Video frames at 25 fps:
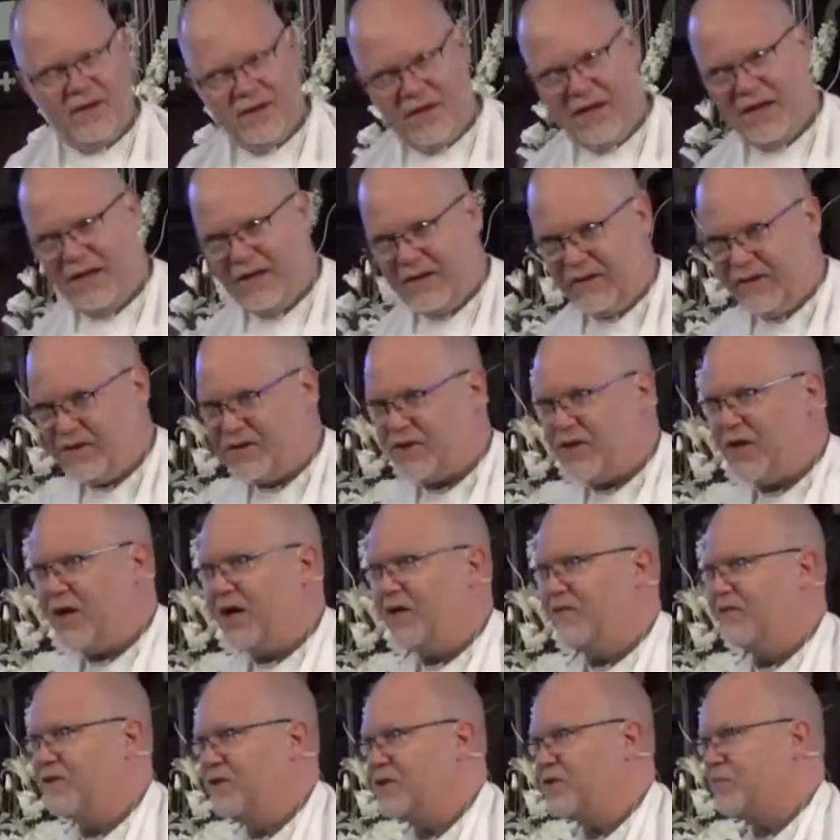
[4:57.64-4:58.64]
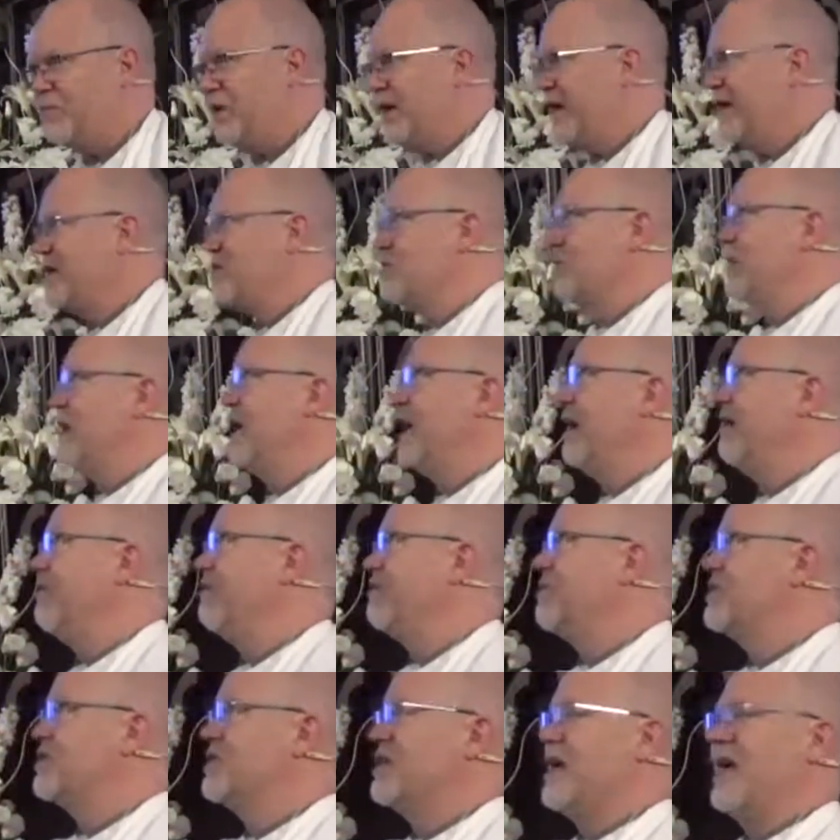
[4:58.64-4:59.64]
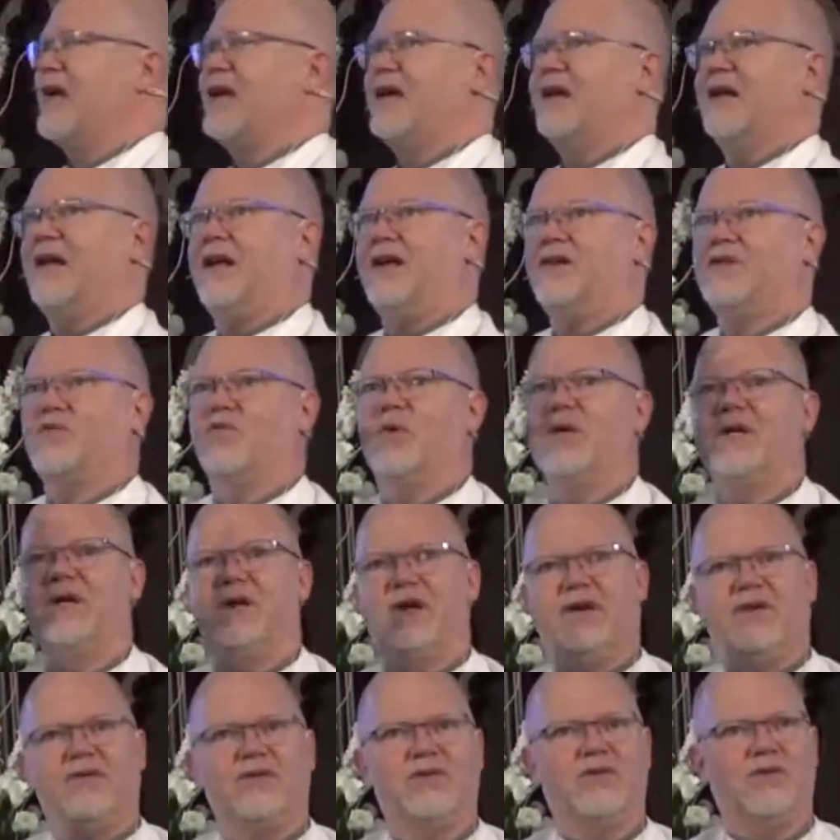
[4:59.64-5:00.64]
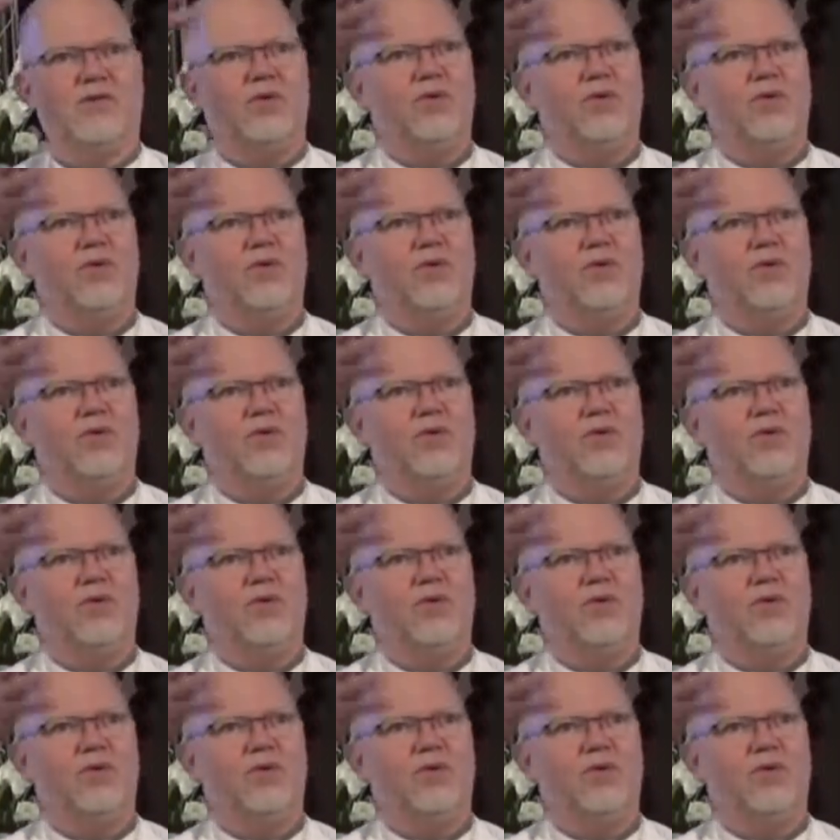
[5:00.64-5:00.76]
In the design of this place, we have stained glass windows